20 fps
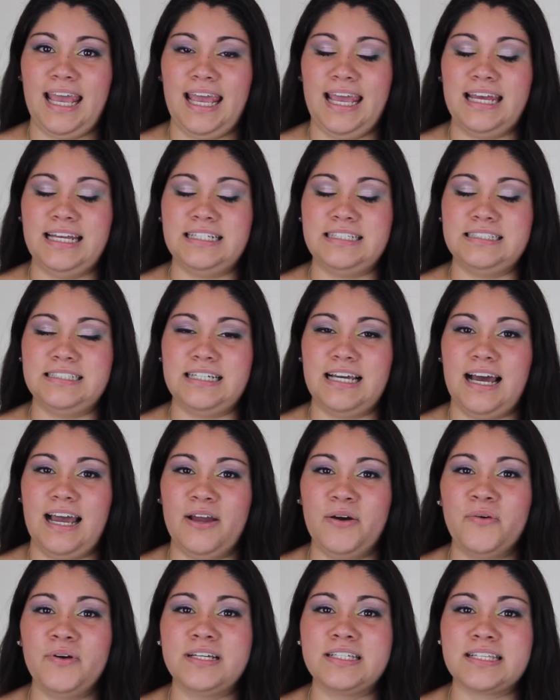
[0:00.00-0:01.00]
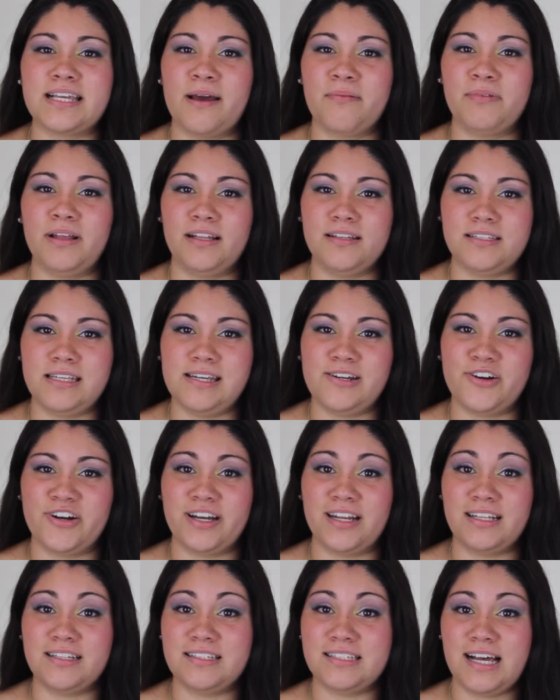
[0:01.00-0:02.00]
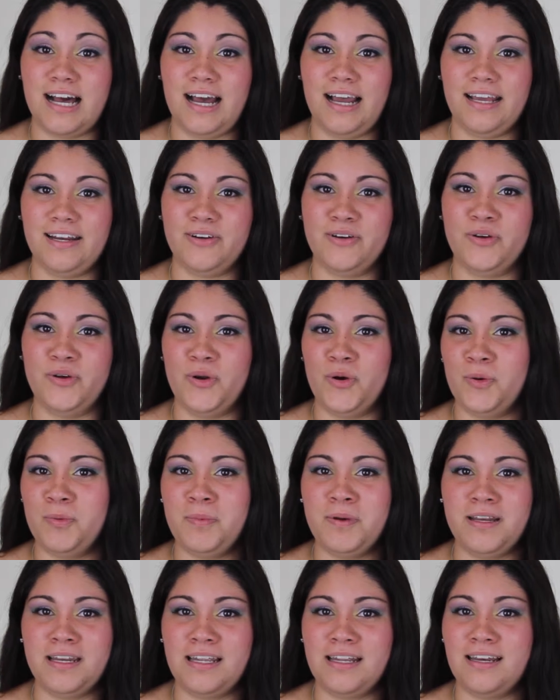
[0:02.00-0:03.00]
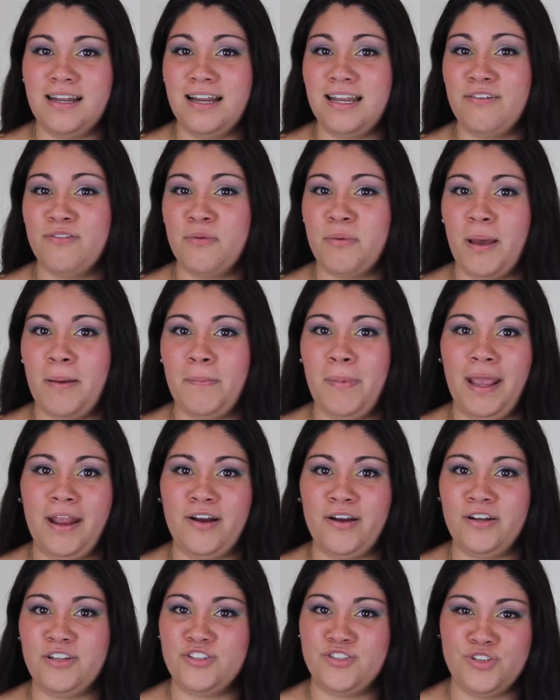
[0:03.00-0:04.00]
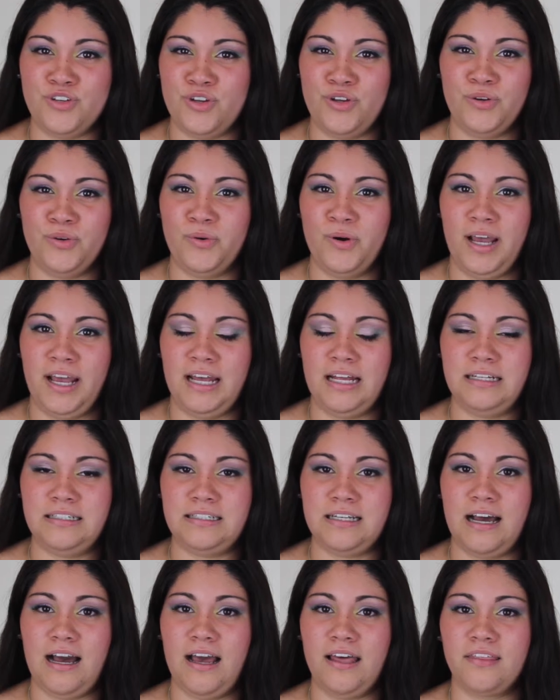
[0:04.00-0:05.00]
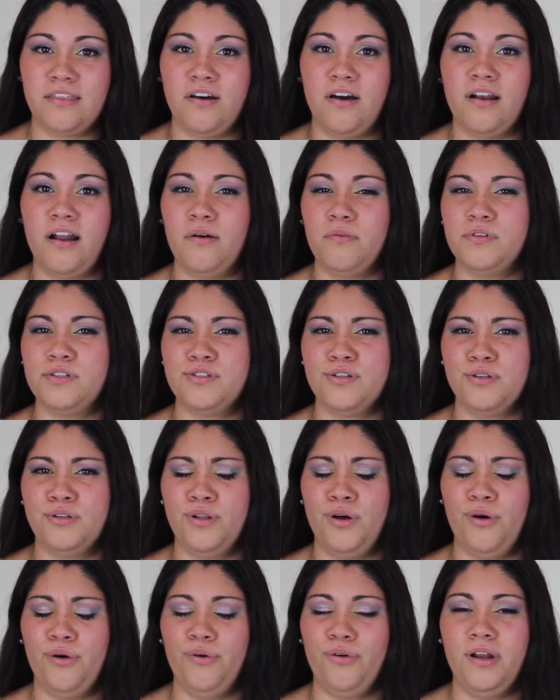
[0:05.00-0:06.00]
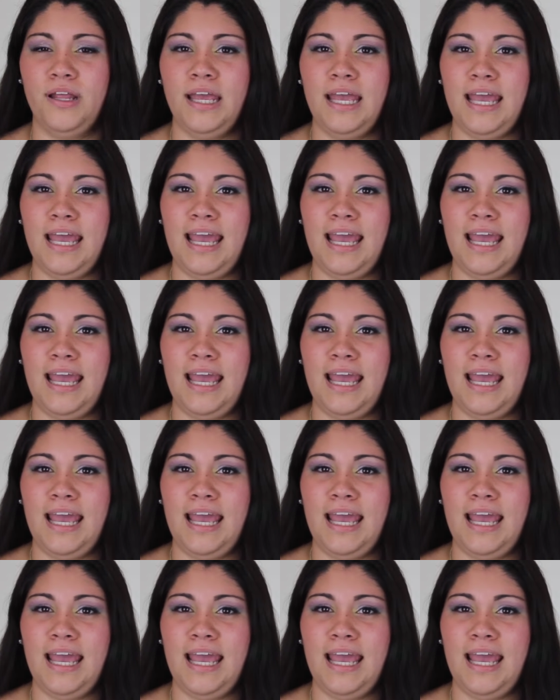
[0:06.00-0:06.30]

And I always kept that secret inside. Nobody, not even my parents, knew, and I thought I was alone.